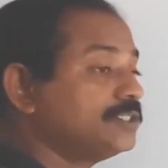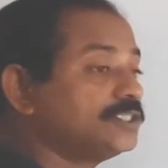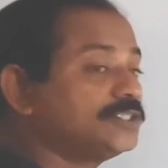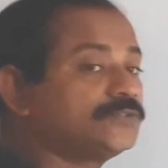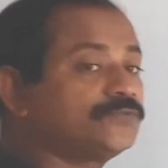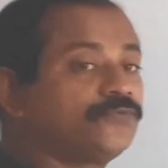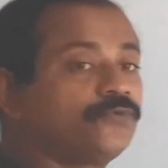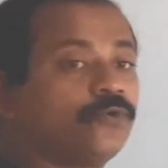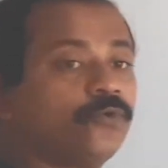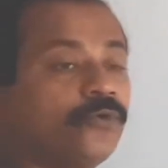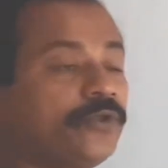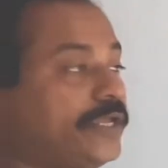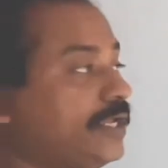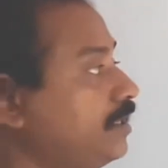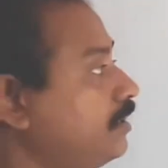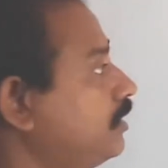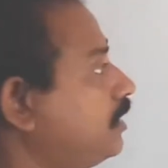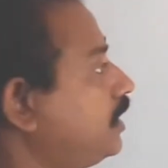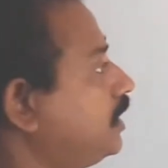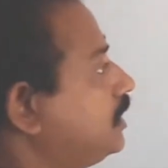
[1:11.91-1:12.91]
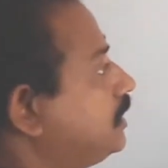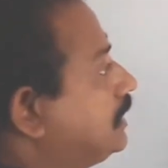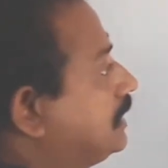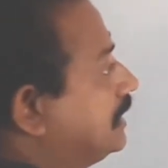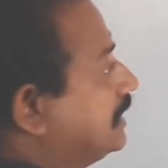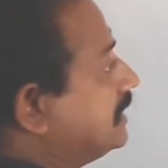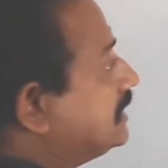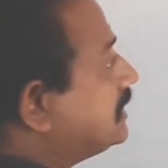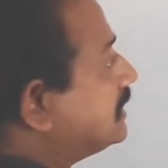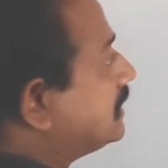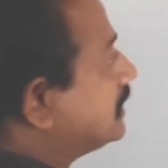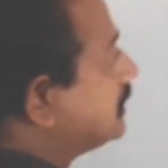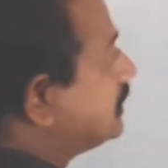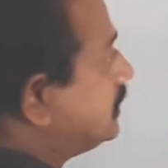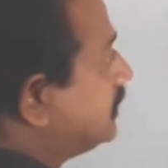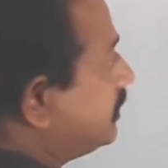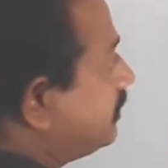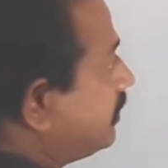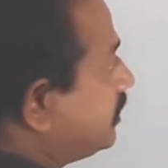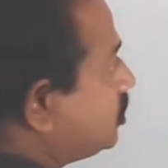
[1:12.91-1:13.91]
is flowing in this
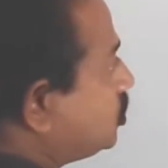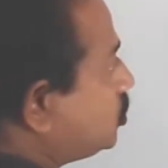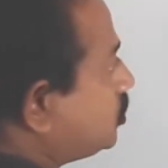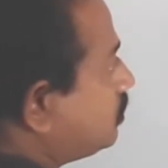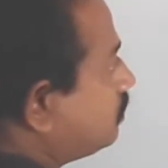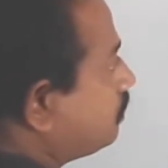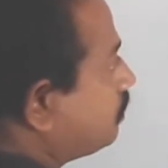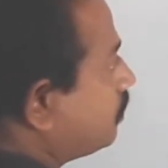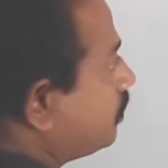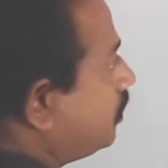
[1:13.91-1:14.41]
direction,